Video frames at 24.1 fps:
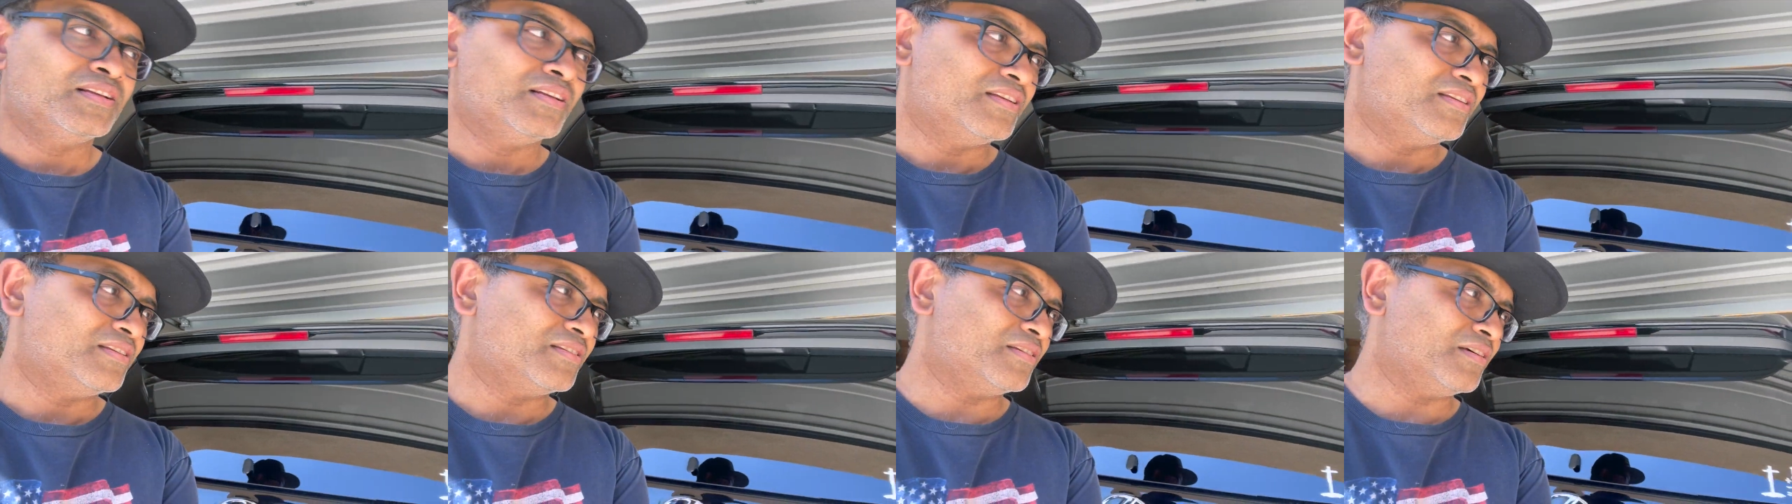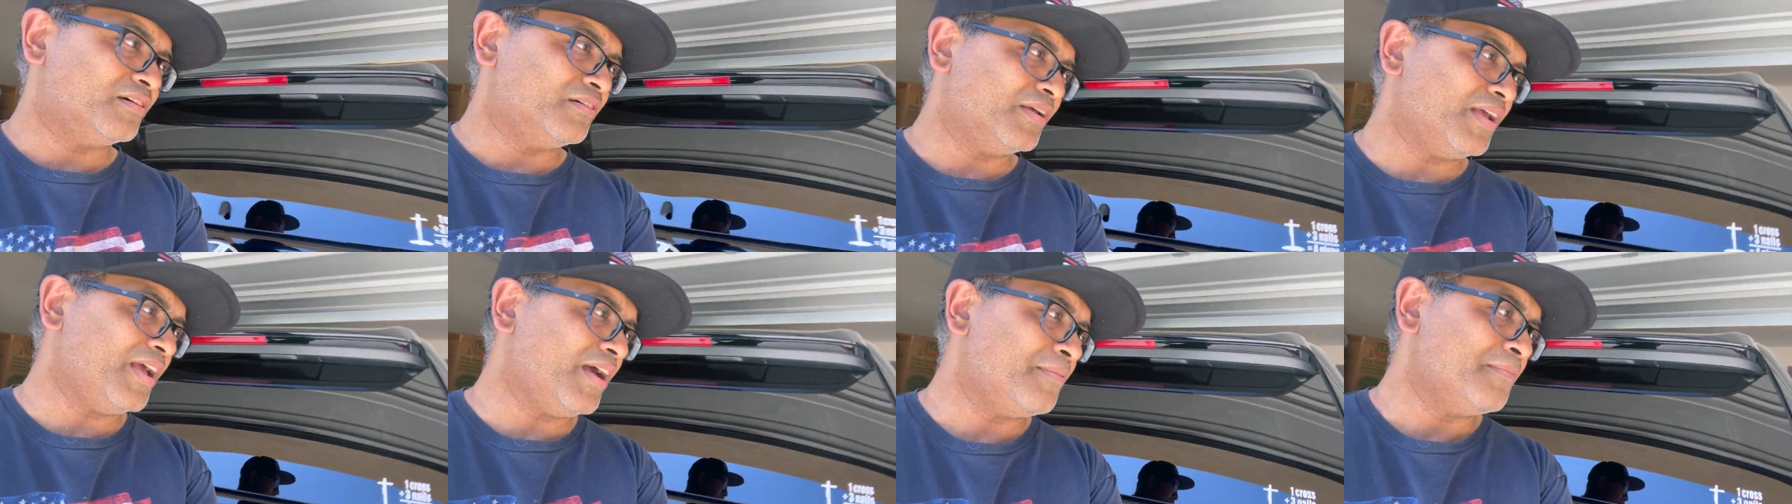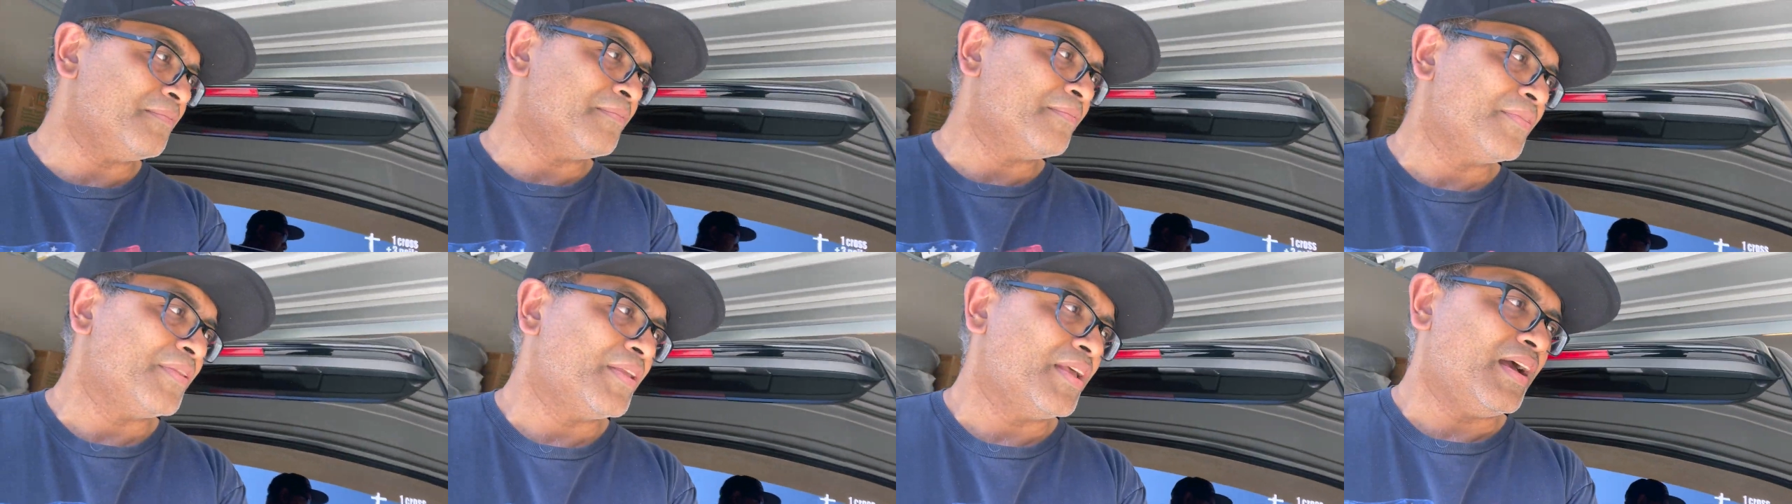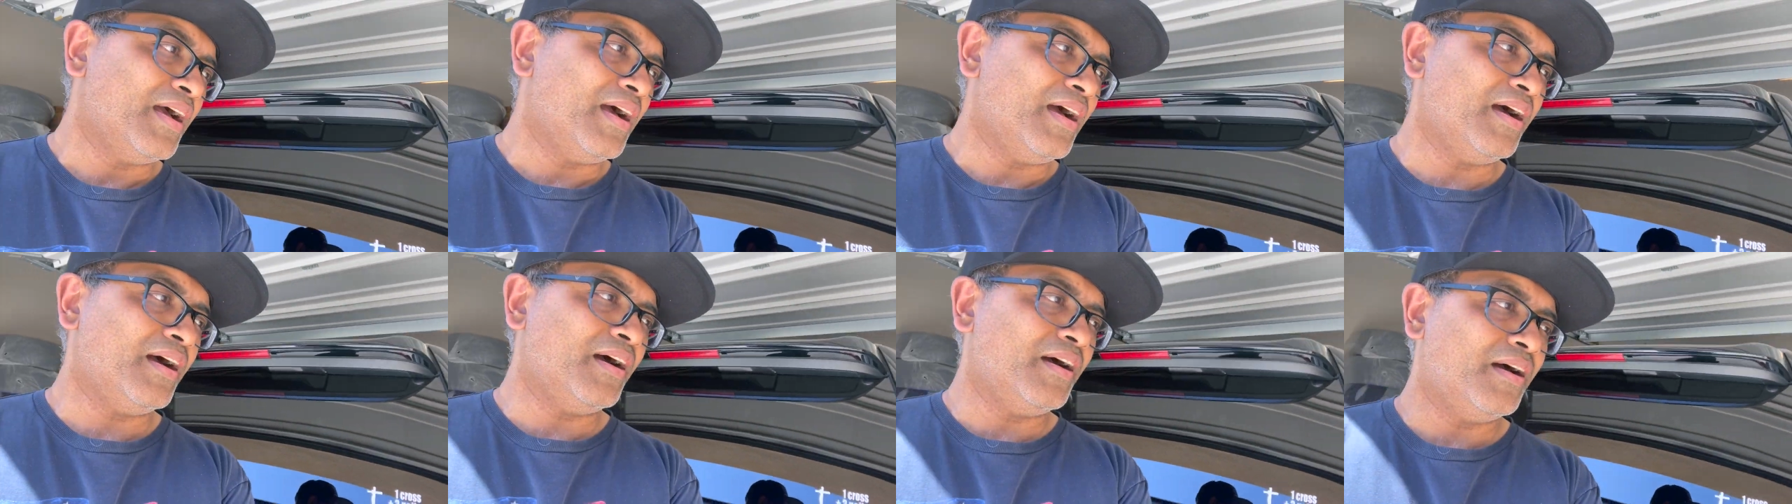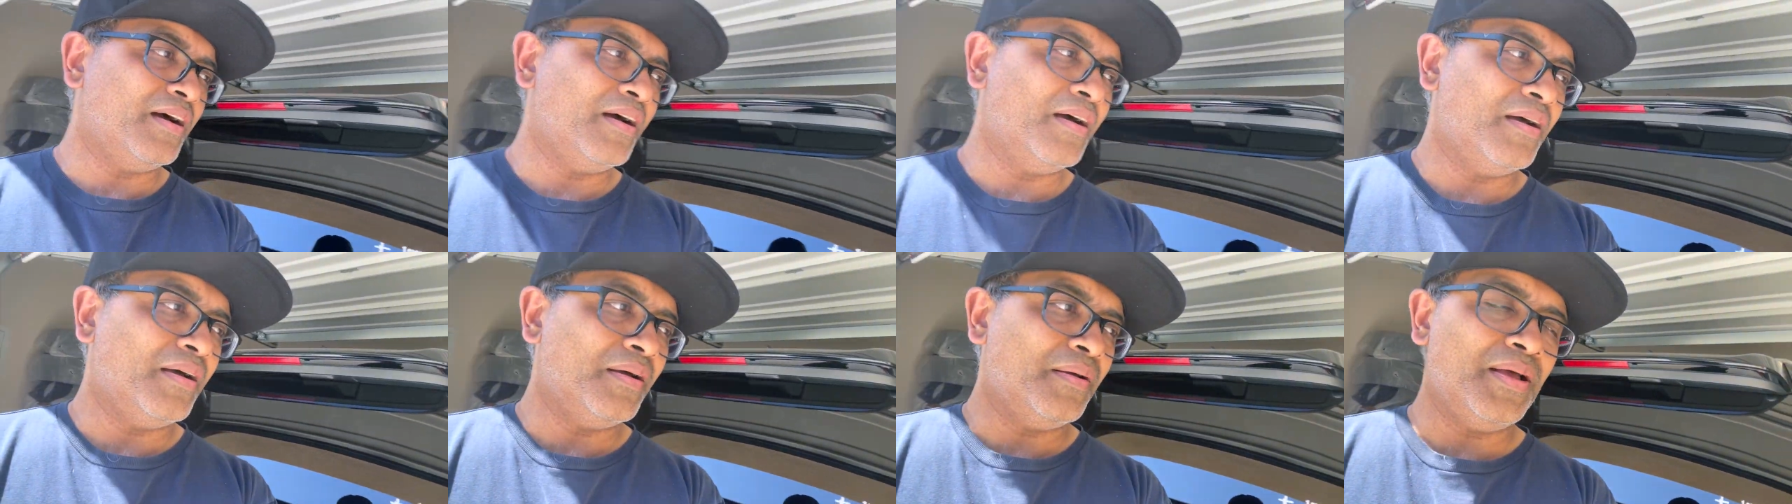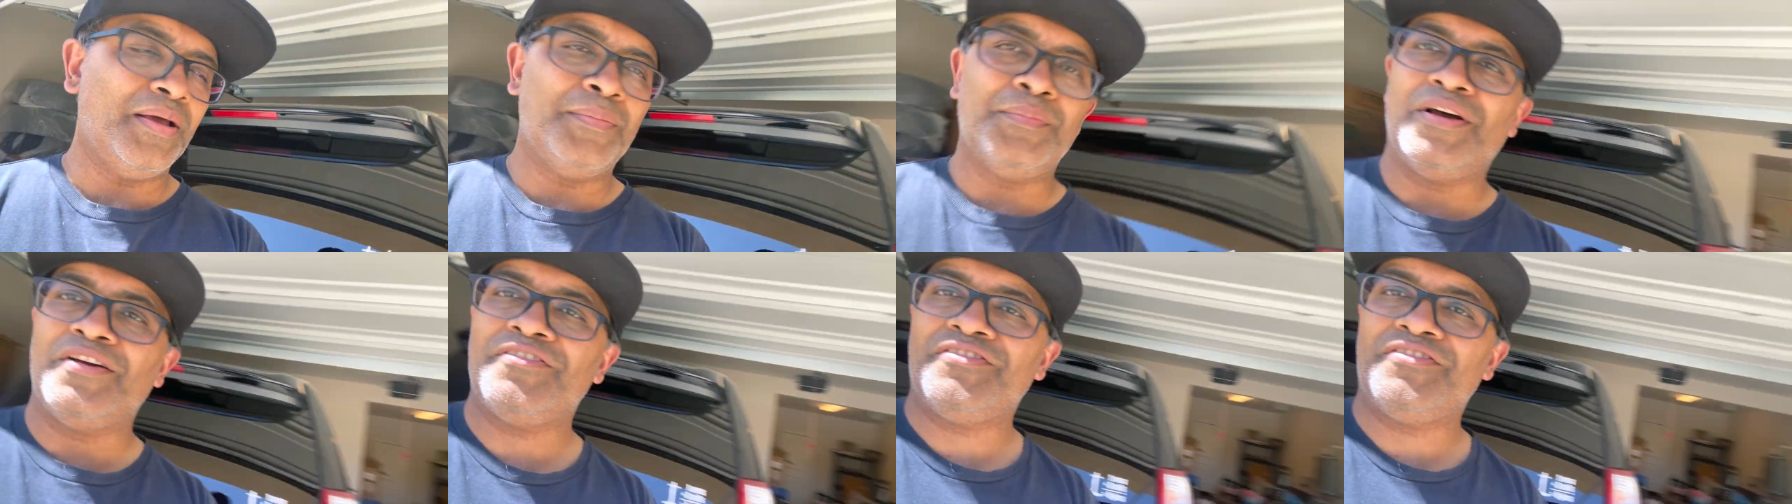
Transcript: So yeah, uh, and my